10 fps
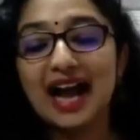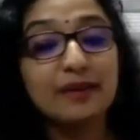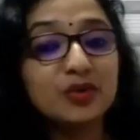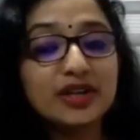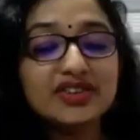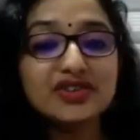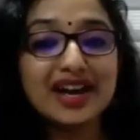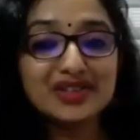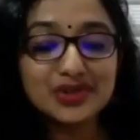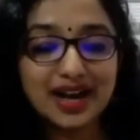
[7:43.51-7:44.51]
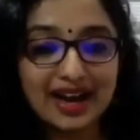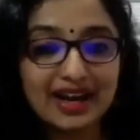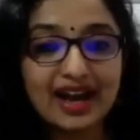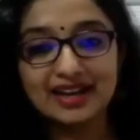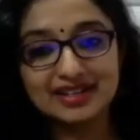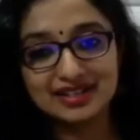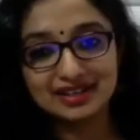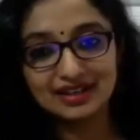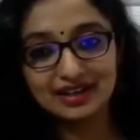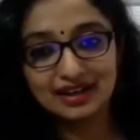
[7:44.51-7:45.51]
I'm only trying to highlight
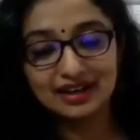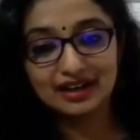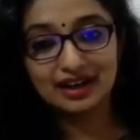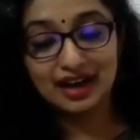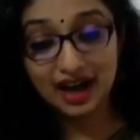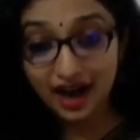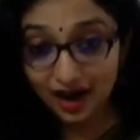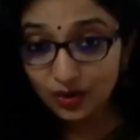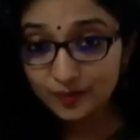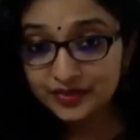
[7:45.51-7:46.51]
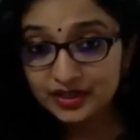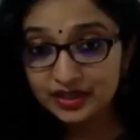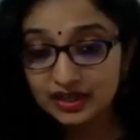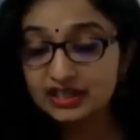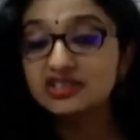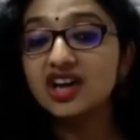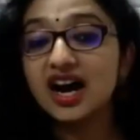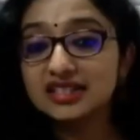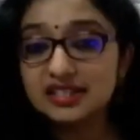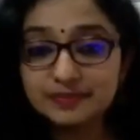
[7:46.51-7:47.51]
how a
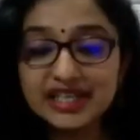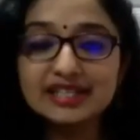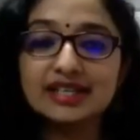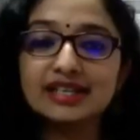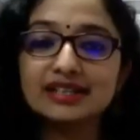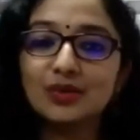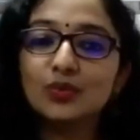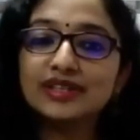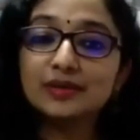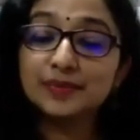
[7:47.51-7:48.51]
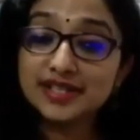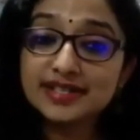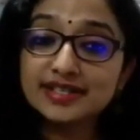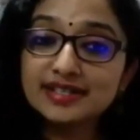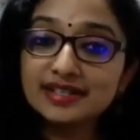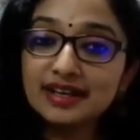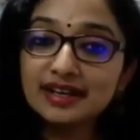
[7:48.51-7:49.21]
chance meeting with a person